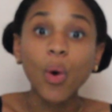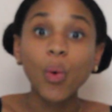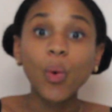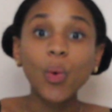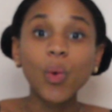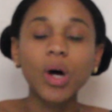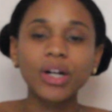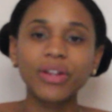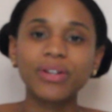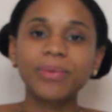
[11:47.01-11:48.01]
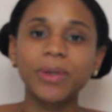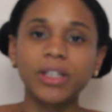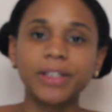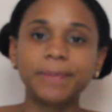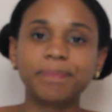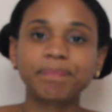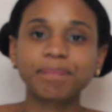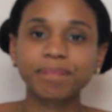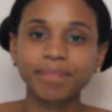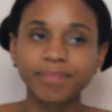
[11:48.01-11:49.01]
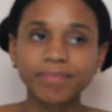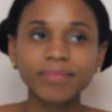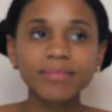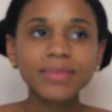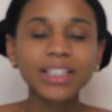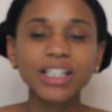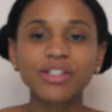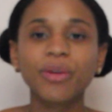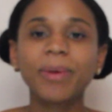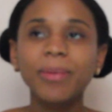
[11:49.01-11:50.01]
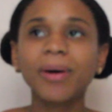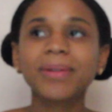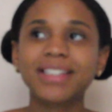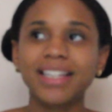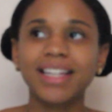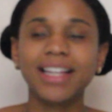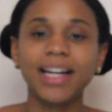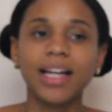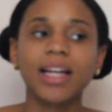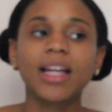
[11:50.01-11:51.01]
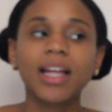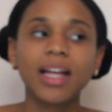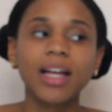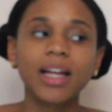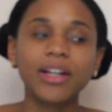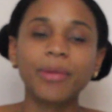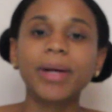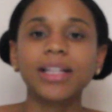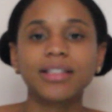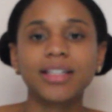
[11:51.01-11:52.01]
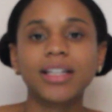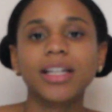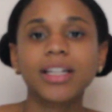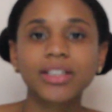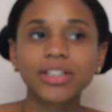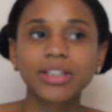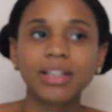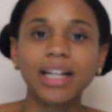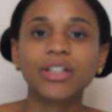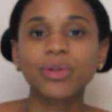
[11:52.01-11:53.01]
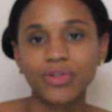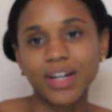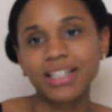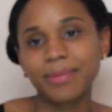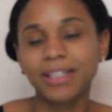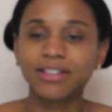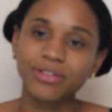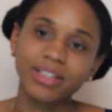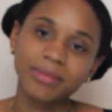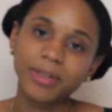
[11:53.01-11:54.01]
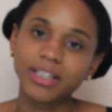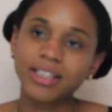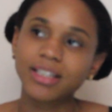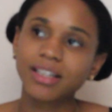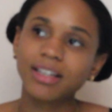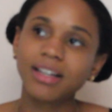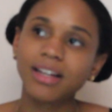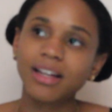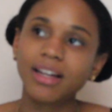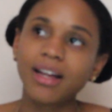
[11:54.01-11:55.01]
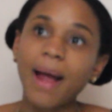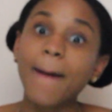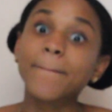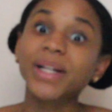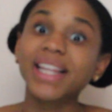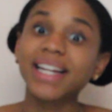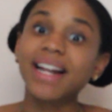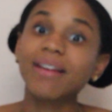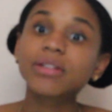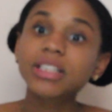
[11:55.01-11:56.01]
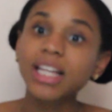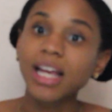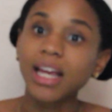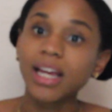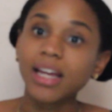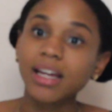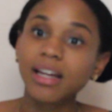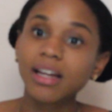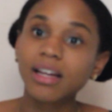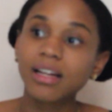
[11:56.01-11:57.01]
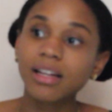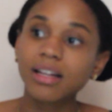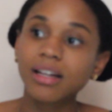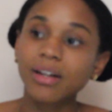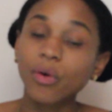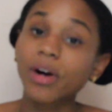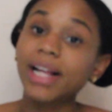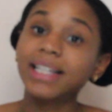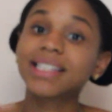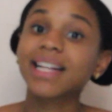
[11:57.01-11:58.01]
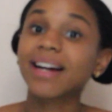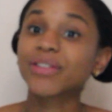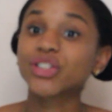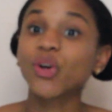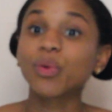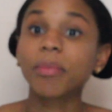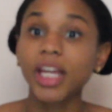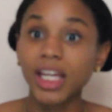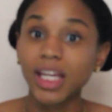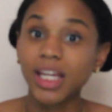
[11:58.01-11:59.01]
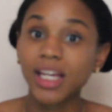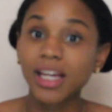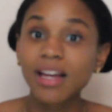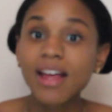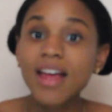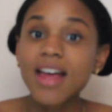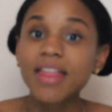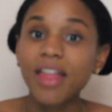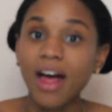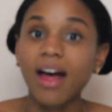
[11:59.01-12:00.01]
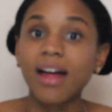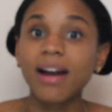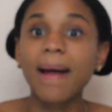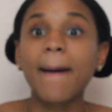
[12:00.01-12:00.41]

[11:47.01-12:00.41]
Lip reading: Ooh, another one. So people always say that your belly's gonna itch and don't scratch because stretch marks. But they never say, or at least they never told me, that